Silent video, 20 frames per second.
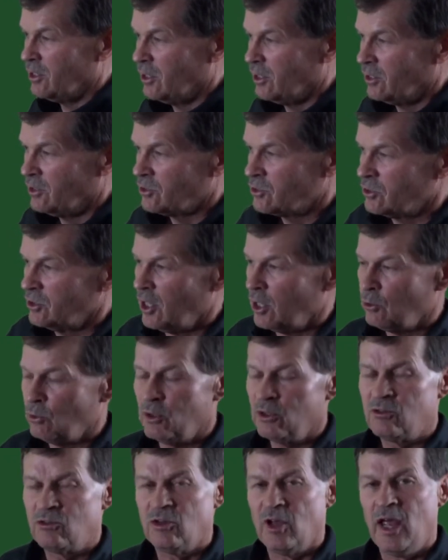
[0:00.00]
So in other
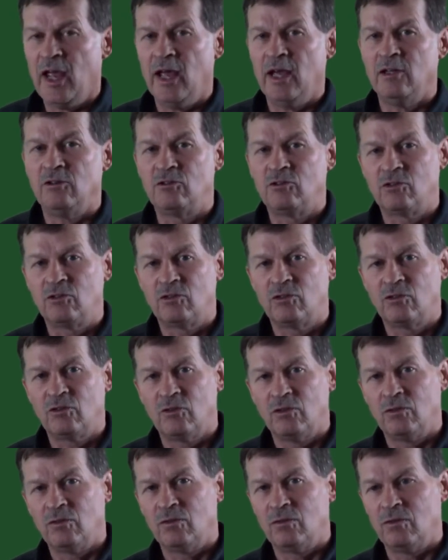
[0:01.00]
words, as
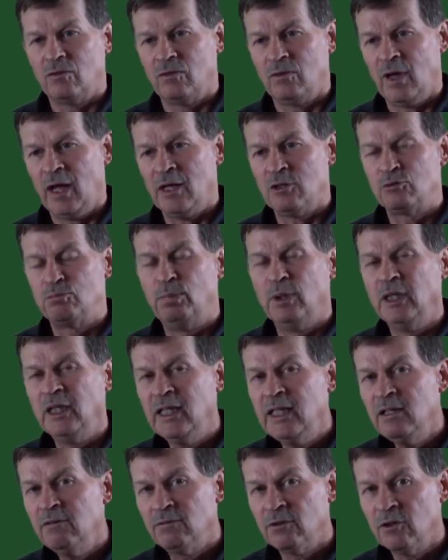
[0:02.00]

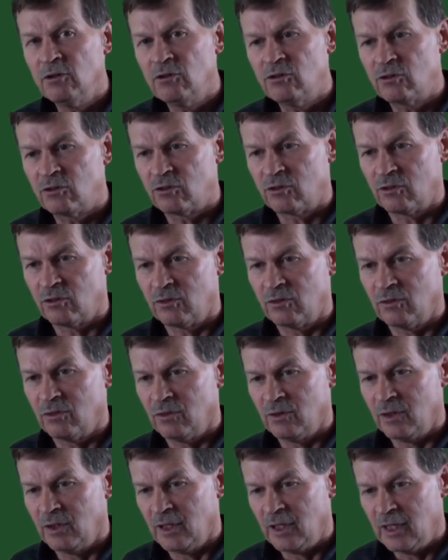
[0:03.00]
believers
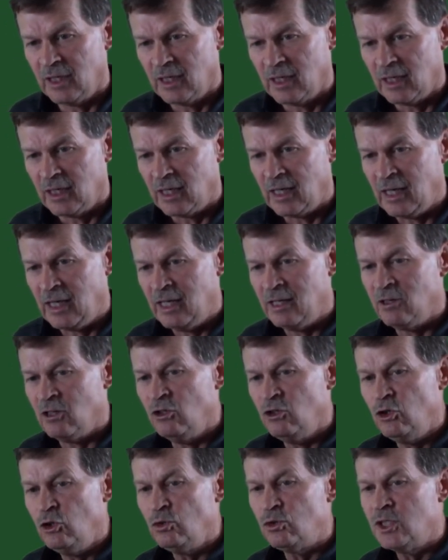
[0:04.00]
in the
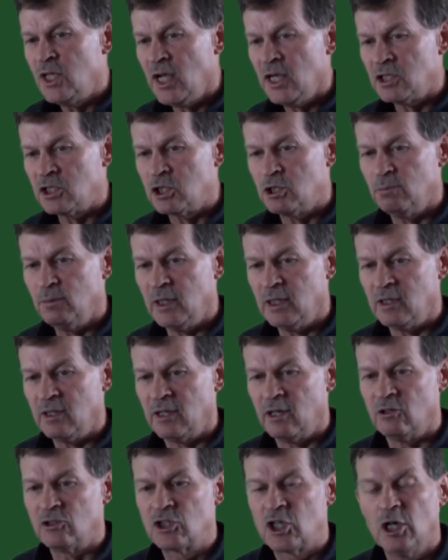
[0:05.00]
New Testament,
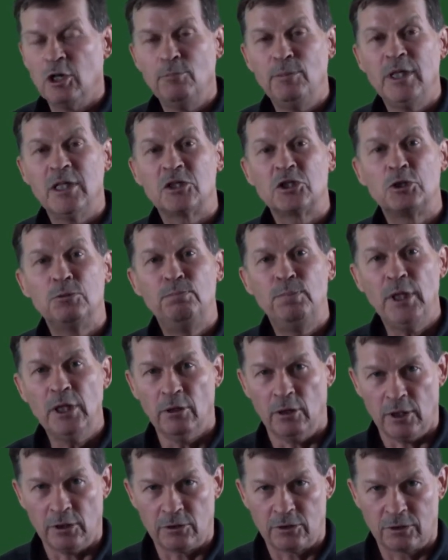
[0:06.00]
there's going to be a
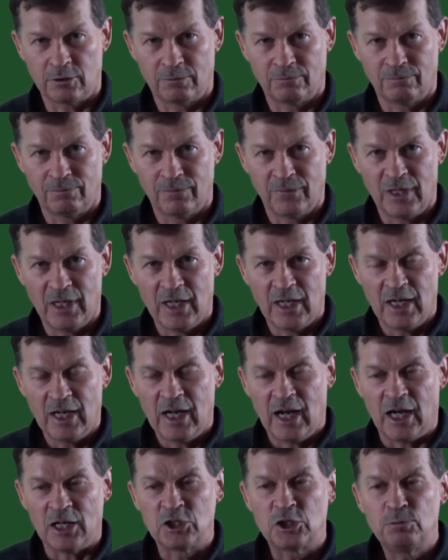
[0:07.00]
spirit
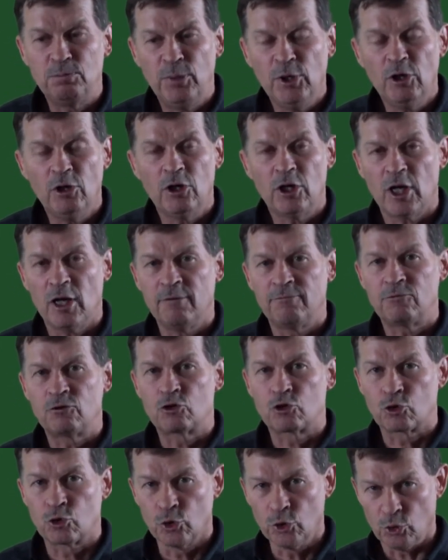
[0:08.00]
of
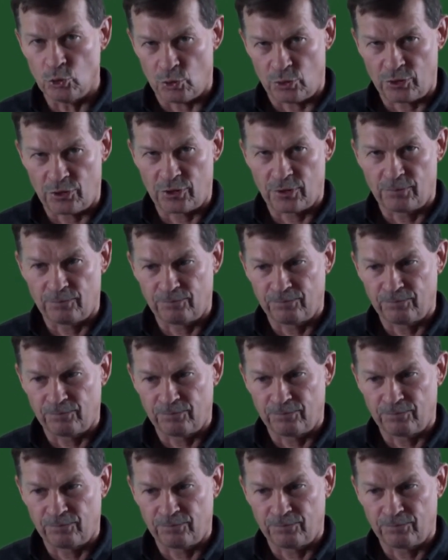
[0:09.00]
truth,